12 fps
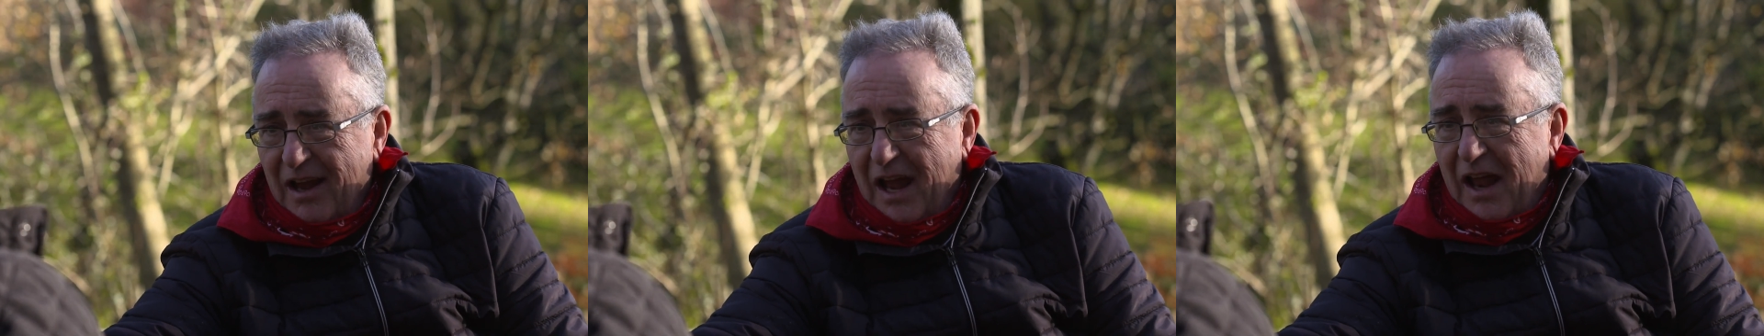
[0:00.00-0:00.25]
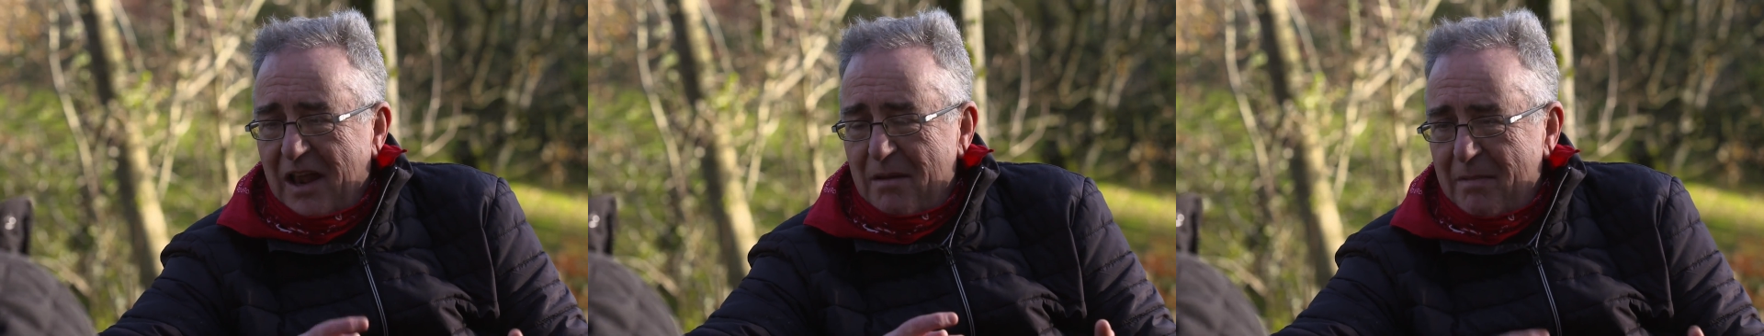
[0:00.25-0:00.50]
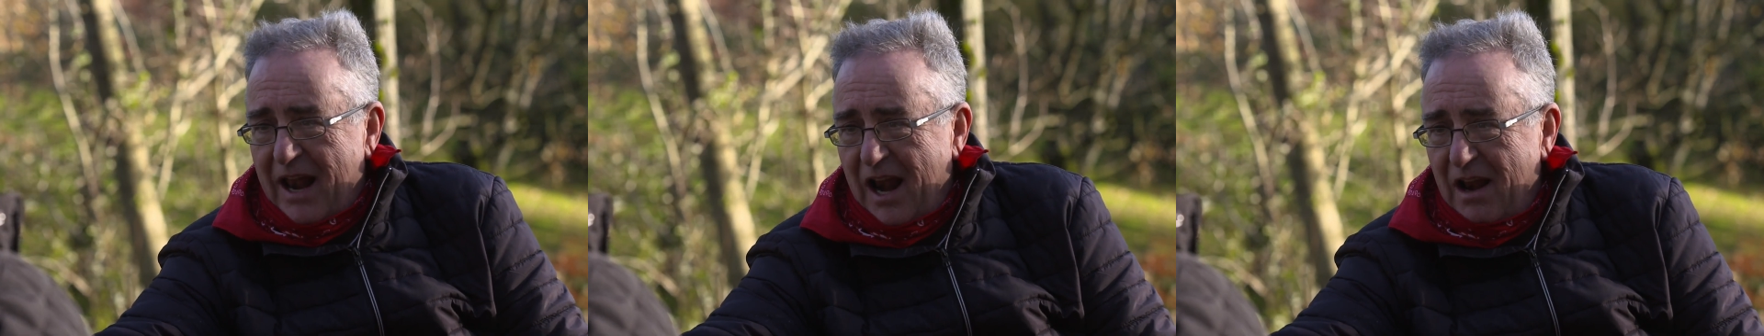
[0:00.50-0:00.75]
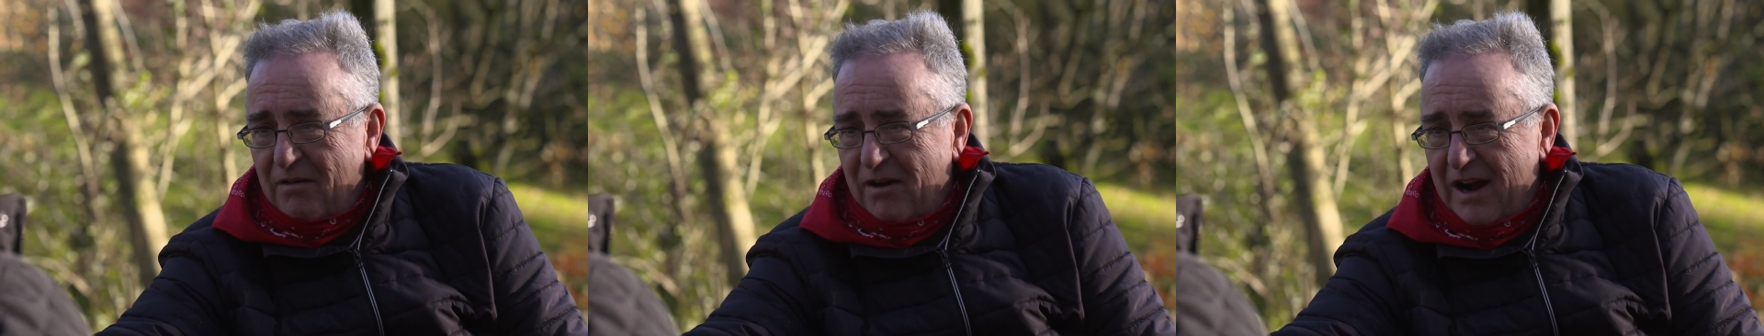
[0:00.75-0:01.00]
in the
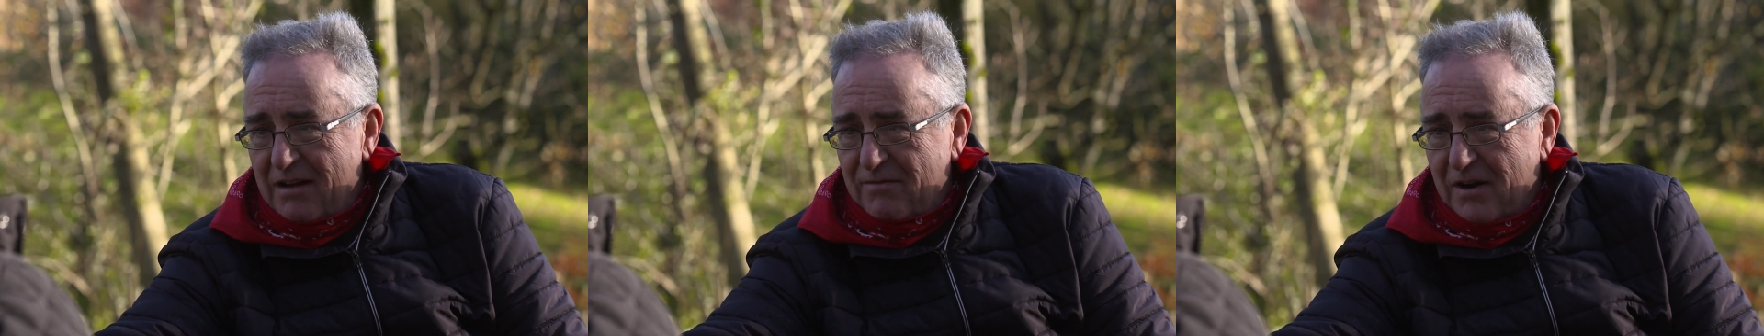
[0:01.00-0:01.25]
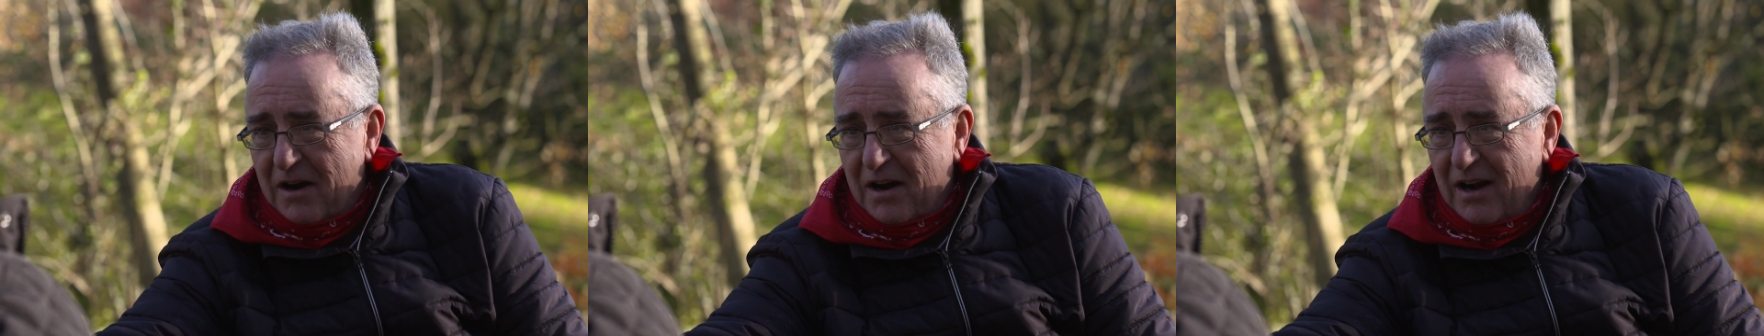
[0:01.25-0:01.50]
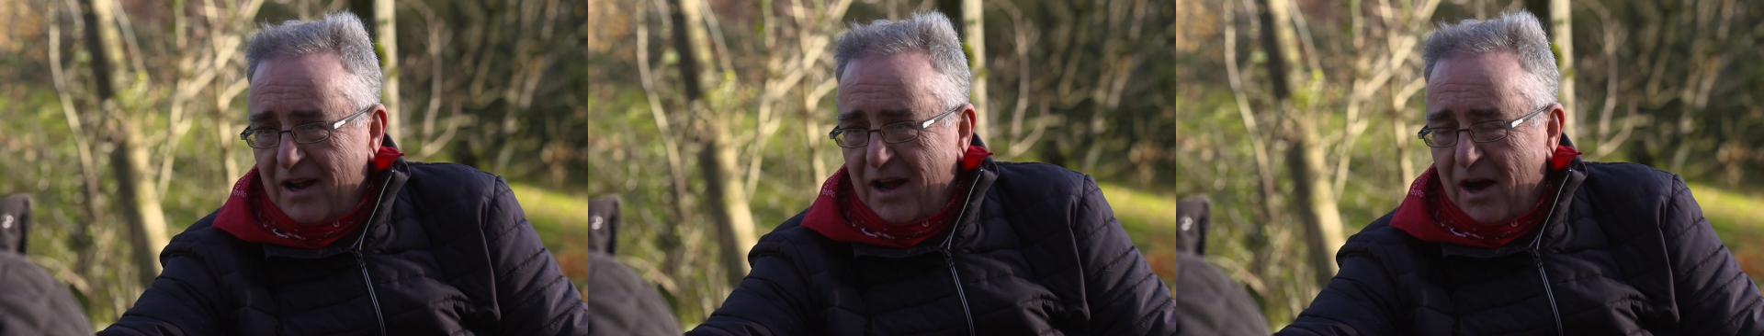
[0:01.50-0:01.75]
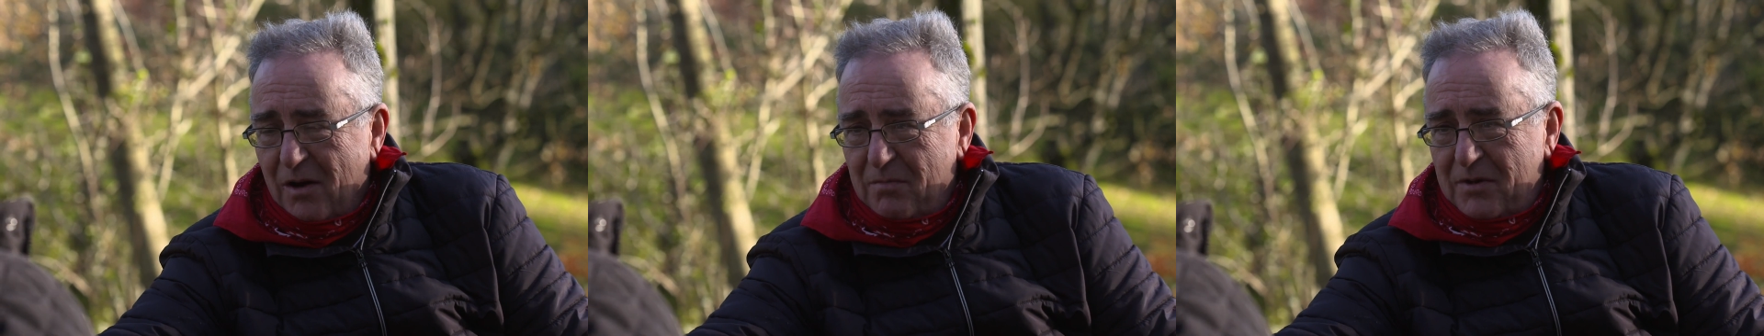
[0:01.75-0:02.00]
middle of a river
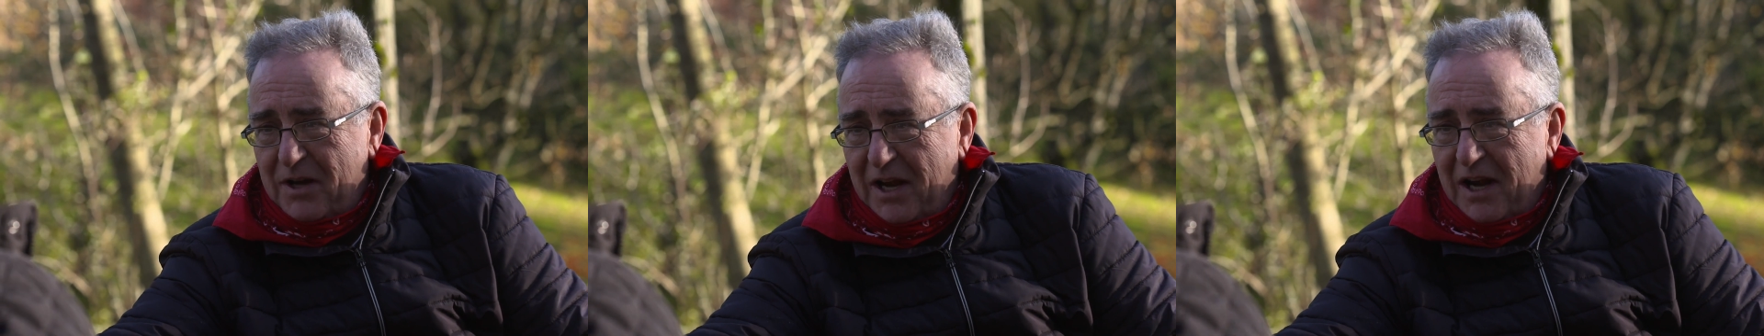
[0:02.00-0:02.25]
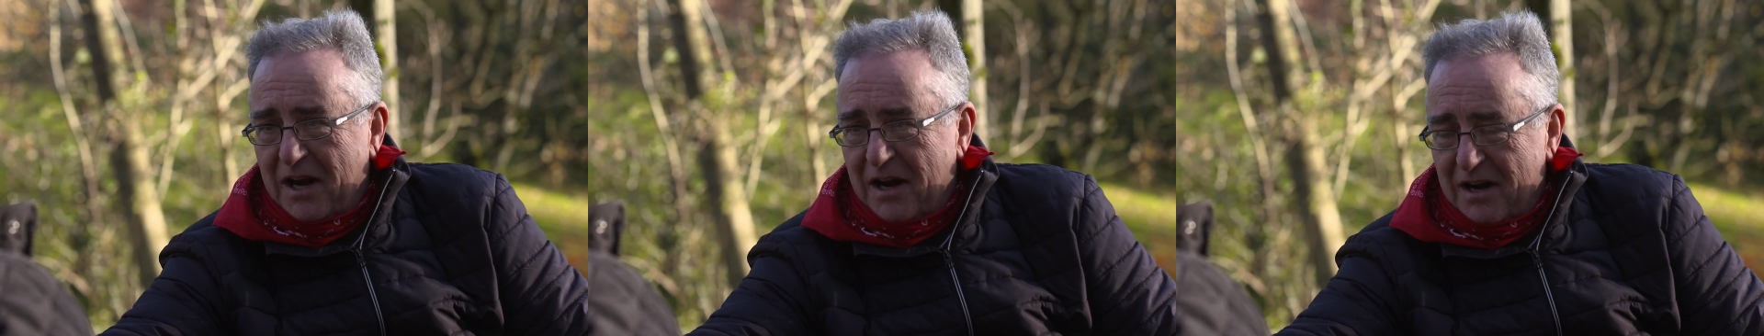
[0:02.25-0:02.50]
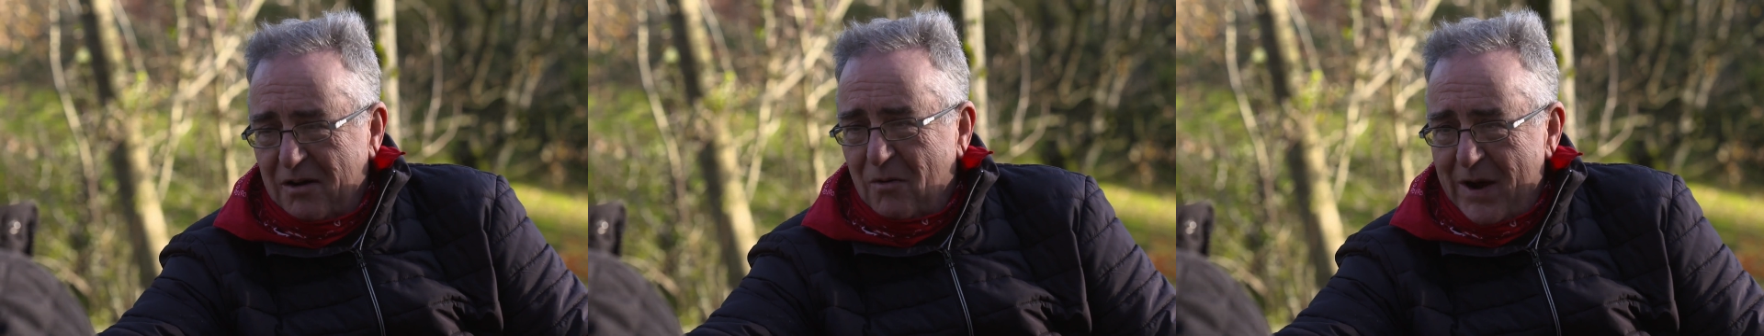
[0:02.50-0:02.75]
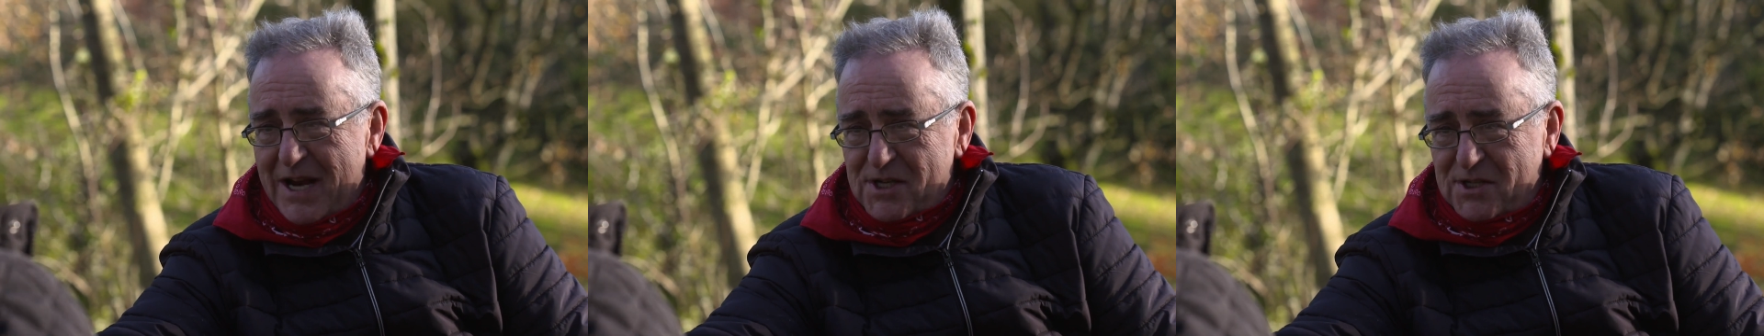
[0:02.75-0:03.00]
up to your
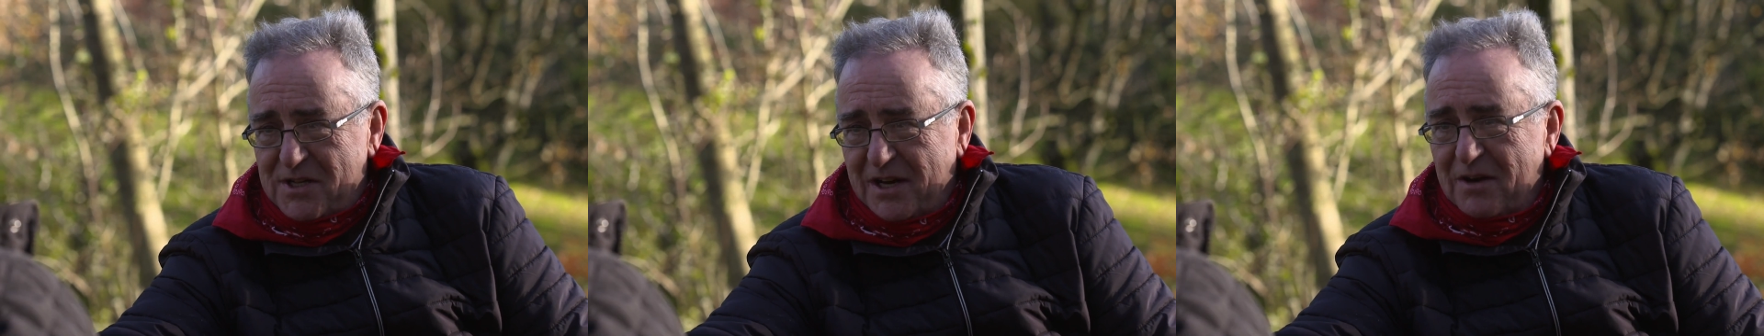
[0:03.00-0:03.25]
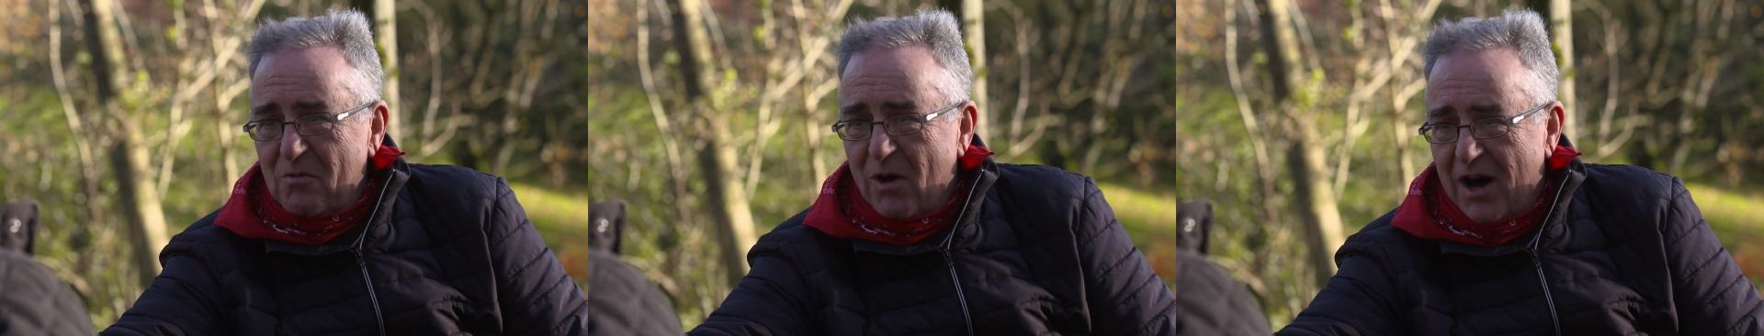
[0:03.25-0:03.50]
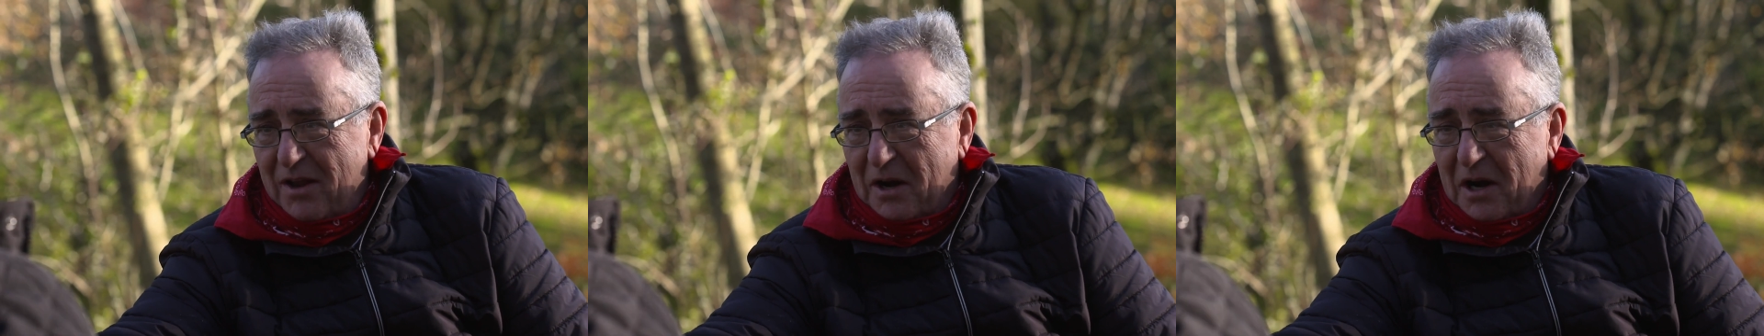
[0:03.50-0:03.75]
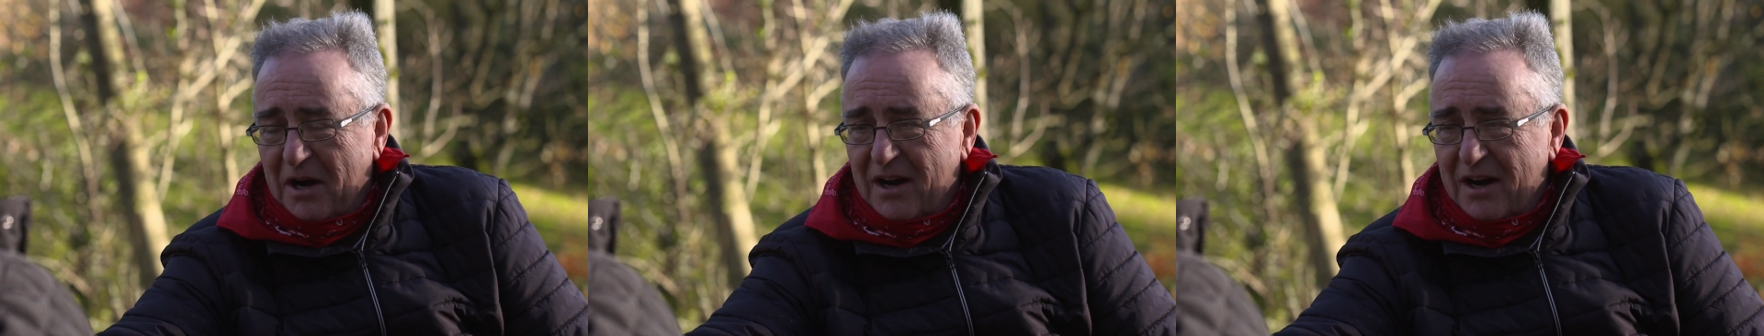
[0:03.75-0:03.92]
waist in water.